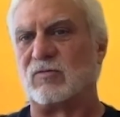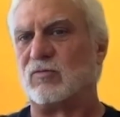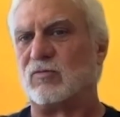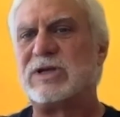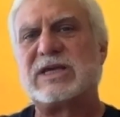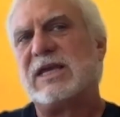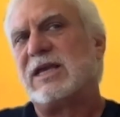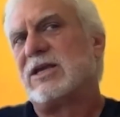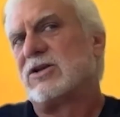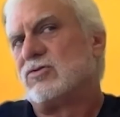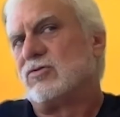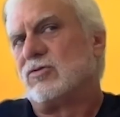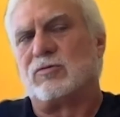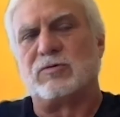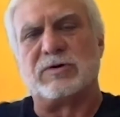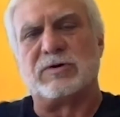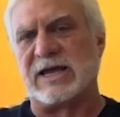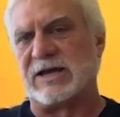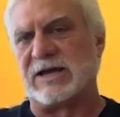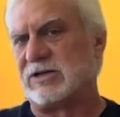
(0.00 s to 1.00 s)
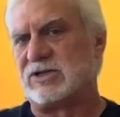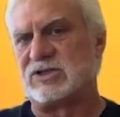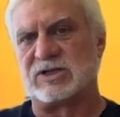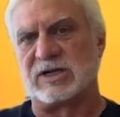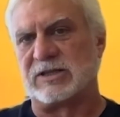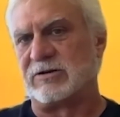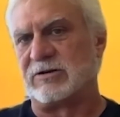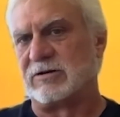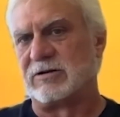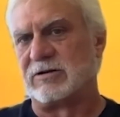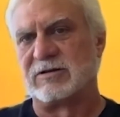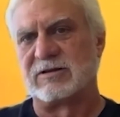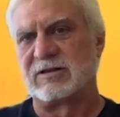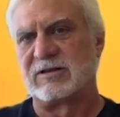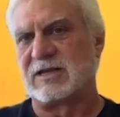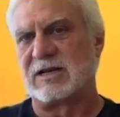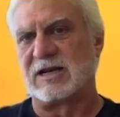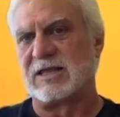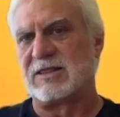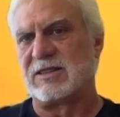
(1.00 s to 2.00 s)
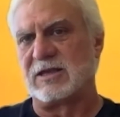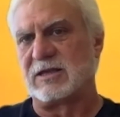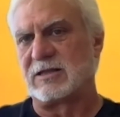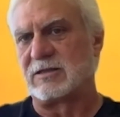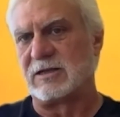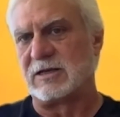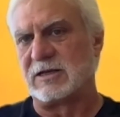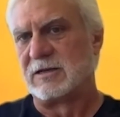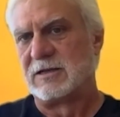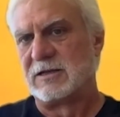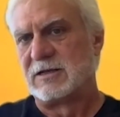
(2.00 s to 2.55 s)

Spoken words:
We can't do it without each other. And I think that,